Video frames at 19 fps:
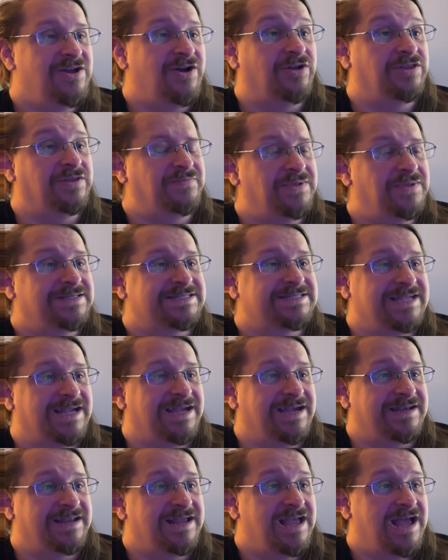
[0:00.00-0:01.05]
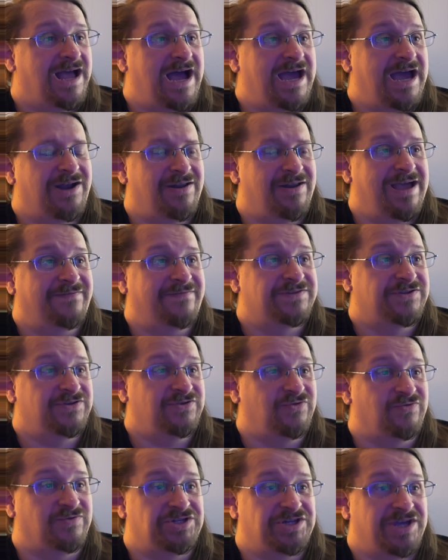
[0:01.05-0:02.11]
On the plus side, I don't have
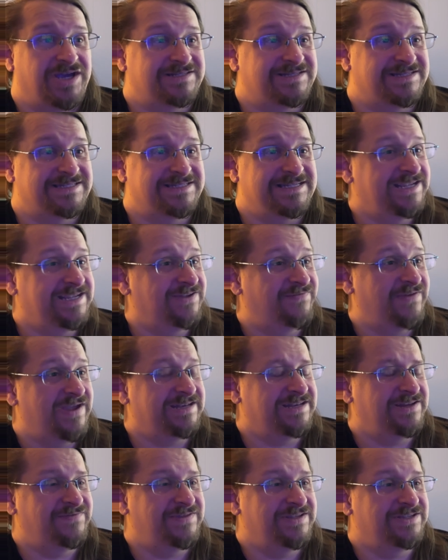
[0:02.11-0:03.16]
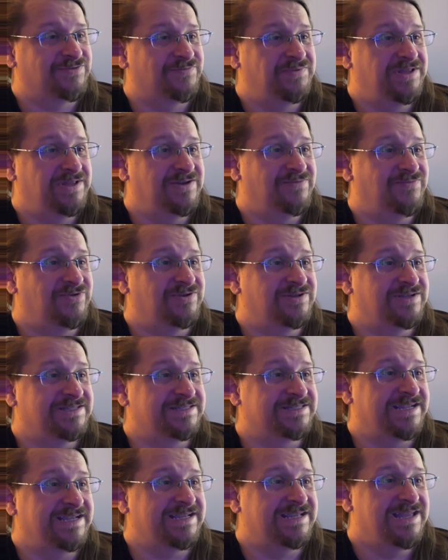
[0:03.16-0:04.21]
to check to see if any of these are playable,
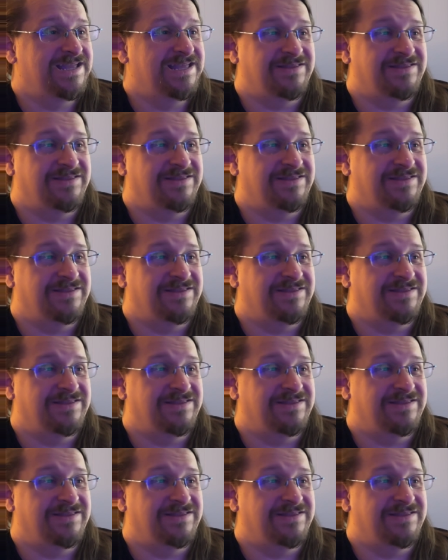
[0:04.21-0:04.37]
because, like,